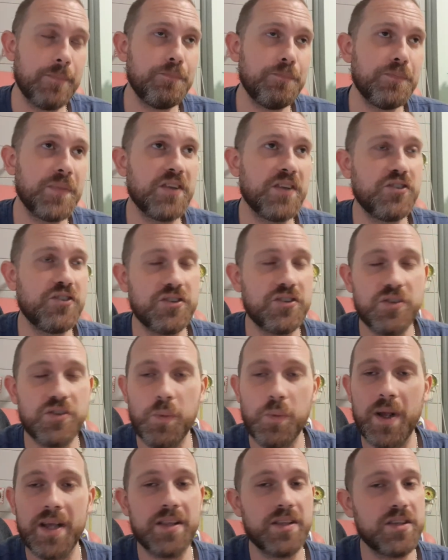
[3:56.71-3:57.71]
That's just the
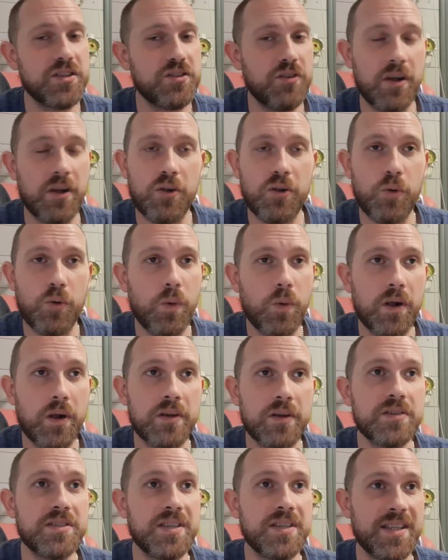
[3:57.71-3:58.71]
way the cycle
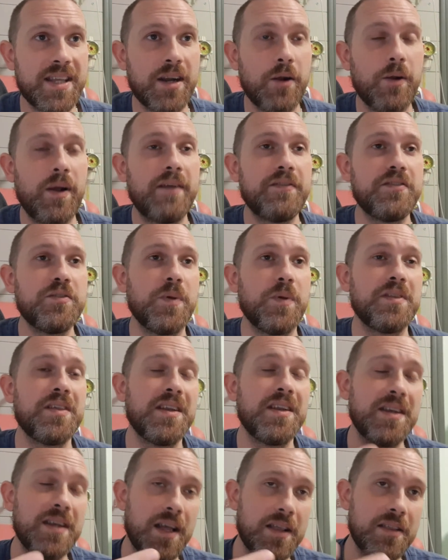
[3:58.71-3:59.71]
works. And then I'll have to have
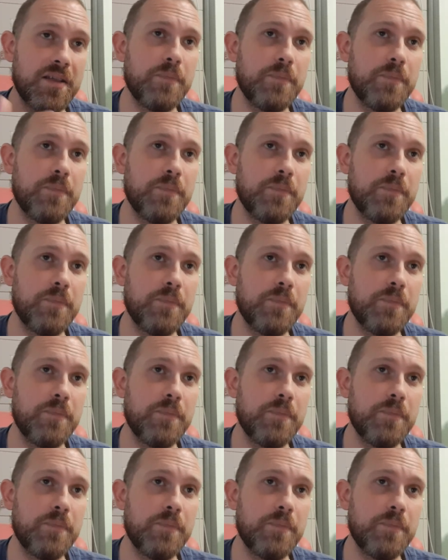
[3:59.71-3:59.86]
another